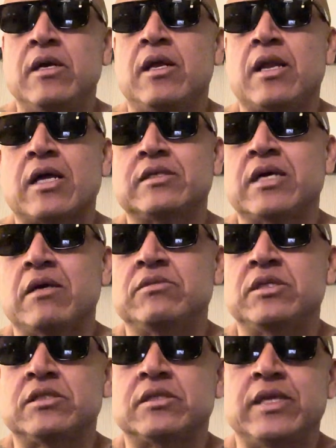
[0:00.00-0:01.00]
A lot of times
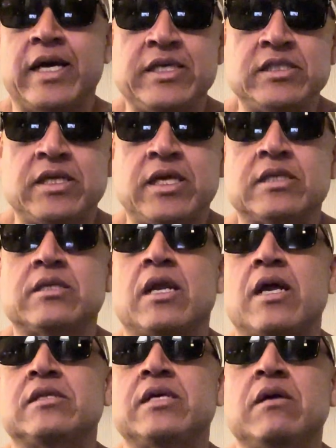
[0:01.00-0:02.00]
it's laziness. A
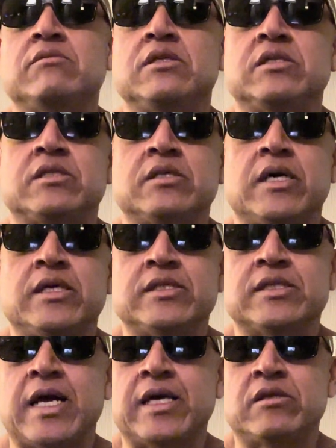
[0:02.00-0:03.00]
lot of times
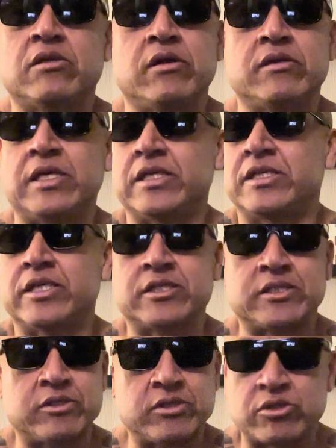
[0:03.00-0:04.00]
it's like they just
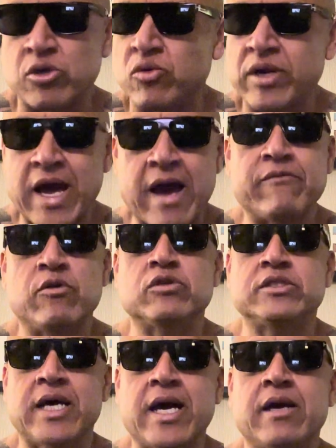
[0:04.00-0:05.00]
don't have no
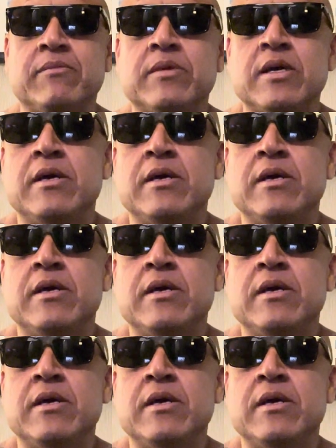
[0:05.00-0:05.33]
time.